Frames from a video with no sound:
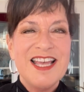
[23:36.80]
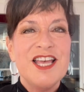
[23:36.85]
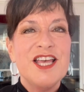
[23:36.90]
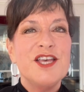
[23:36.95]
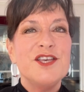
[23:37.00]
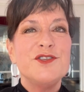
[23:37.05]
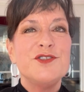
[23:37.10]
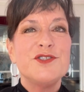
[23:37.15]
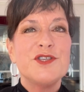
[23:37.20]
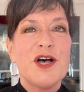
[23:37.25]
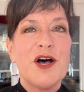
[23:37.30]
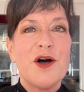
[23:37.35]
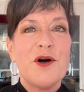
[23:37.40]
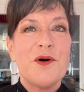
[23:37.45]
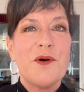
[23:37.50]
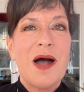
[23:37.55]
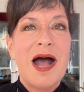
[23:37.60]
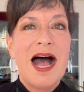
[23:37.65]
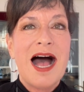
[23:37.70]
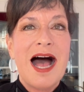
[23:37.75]

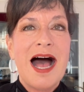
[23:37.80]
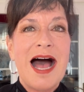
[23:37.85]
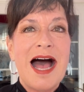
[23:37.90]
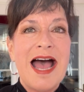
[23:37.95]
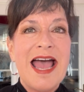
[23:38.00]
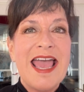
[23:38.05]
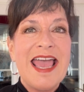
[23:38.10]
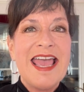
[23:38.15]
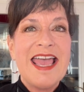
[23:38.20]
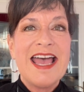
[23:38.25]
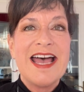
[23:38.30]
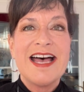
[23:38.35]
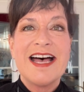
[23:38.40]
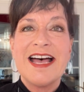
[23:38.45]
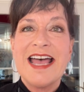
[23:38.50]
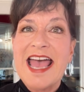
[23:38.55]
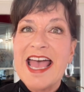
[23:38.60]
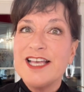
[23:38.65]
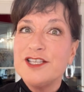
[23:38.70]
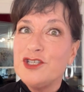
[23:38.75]
So
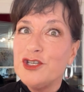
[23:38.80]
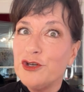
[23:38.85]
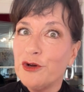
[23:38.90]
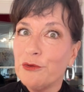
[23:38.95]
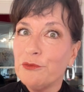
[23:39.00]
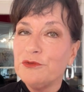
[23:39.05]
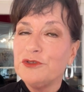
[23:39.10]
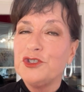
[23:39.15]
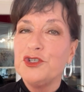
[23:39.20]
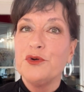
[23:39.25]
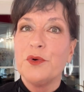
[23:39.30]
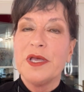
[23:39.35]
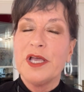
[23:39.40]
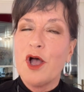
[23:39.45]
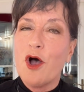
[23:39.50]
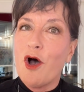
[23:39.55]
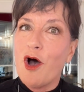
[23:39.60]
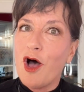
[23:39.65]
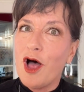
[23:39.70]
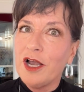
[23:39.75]
as you're doing
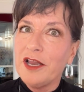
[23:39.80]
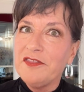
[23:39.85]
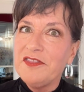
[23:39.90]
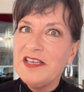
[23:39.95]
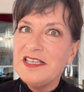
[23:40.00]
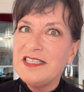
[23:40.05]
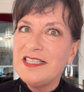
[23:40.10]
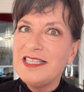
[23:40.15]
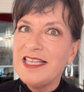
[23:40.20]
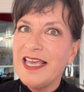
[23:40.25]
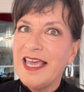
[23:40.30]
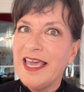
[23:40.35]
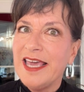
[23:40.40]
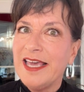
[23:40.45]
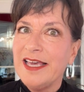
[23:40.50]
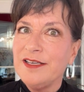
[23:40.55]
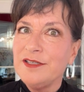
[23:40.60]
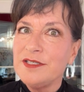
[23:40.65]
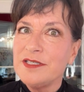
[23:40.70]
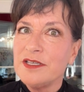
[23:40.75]
all of these
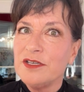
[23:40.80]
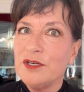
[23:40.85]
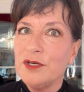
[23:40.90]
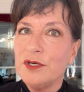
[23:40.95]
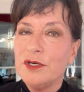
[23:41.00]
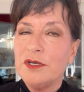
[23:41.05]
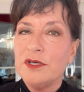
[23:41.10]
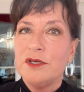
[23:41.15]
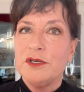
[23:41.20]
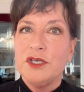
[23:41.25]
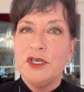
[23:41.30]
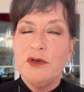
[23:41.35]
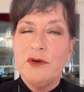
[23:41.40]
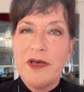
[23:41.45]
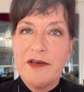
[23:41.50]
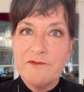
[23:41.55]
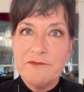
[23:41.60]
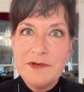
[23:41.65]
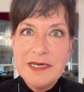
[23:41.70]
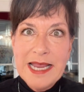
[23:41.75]
things, you
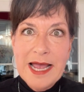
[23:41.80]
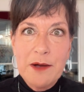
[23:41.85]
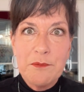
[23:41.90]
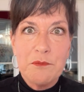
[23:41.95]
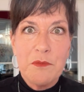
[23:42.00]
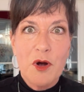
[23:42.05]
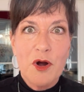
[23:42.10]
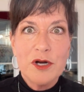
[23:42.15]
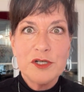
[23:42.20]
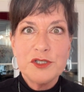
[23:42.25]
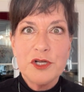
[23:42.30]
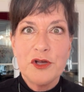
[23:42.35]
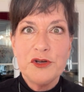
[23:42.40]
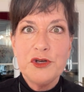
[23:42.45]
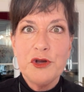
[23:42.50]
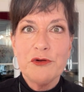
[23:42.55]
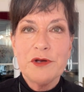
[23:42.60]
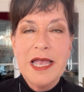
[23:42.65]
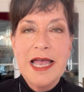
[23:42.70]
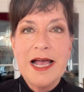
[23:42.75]
have now marked on
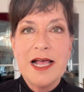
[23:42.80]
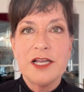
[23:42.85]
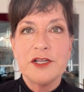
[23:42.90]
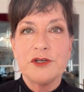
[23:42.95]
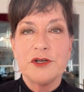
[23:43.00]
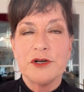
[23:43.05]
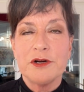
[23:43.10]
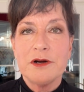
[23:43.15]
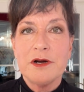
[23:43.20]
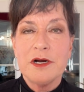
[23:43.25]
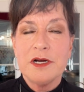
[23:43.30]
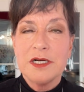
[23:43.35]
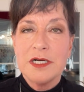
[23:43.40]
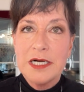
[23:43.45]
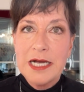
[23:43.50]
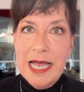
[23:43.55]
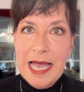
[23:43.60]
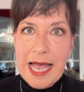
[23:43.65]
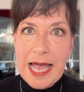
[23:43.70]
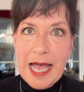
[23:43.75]
your calendar
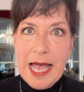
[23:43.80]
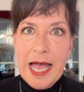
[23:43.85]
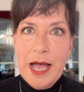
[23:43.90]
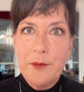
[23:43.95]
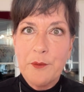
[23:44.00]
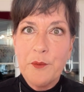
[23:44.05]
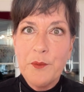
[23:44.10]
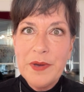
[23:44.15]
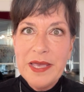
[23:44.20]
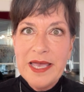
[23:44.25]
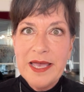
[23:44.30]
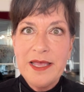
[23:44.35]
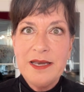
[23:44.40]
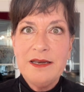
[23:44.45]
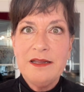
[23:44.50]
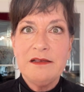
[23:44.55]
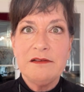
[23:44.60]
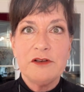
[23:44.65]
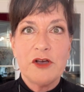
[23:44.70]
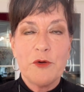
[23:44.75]

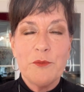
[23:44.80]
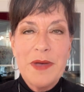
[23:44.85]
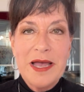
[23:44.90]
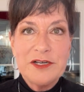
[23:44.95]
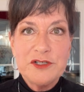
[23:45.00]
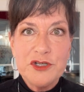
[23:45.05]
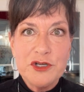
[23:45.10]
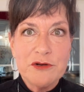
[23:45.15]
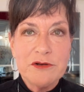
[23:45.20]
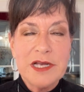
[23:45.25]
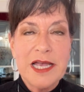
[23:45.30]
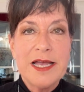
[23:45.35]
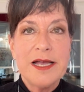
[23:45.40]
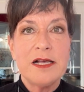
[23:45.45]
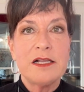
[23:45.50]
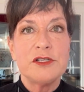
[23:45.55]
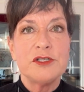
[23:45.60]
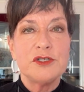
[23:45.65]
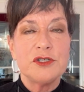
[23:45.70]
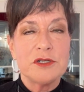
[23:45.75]
go back to your
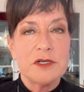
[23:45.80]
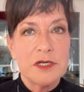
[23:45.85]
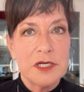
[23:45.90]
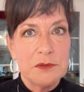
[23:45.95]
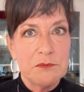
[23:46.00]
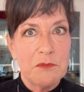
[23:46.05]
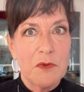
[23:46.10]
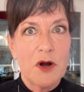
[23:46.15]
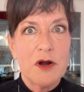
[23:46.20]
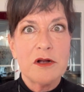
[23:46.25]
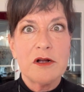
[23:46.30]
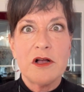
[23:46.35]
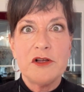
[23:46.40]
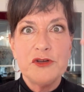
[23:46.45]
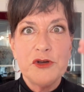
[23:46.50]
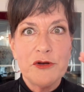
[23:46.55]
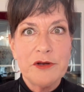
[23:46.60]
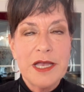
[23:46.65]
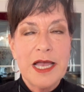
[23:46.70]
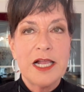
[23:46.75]
calendar and mark on
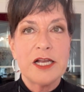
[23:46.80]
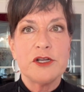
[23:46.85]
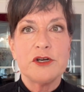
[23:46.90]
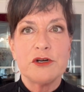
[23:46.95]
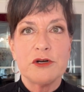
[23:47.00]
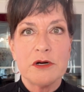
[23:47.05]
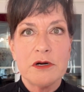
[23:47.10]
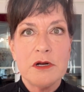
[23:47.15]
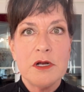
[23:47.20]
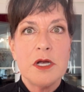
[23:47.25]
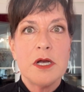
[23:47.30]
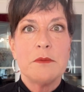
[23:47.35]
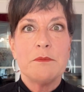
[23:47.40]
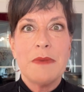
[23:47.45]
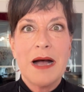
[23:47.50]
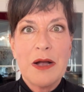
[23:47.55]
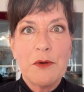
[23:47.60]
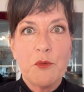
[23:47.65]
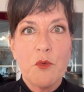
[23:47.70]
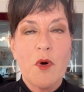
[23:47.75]
your calendar
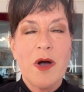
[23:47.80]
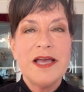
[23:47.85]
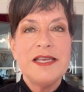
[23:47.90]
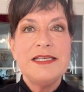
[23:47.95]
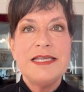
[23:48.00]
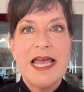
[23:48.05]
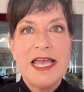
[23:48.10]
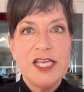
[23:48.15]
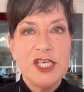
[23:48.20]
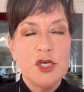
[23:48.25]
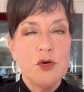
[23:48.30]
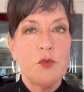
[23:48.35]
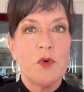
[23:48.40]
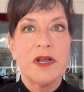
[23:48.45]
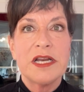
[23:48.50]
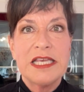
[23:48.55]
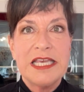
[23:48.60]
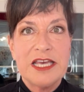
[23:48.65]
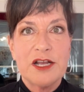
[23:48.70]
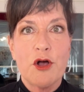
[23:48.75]
by what date you want
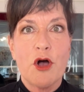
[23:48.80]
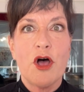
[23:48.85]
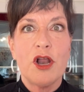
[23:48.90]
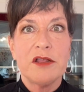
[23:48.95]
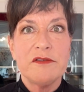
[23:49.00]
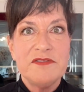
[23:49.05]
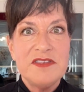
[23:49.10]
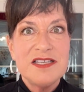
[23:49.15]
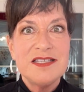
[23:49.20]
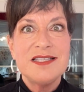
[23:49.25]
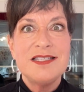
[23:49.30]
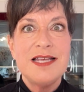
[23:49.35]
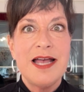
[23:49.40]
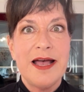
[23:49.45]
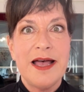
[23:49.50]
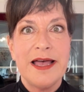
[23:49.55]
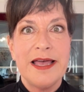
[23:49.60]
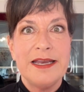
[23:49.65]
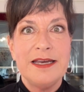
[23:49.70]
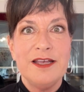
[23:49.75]
to get all of this
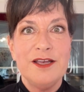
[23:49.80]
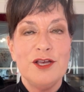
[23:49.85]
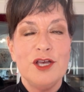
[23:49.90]
done,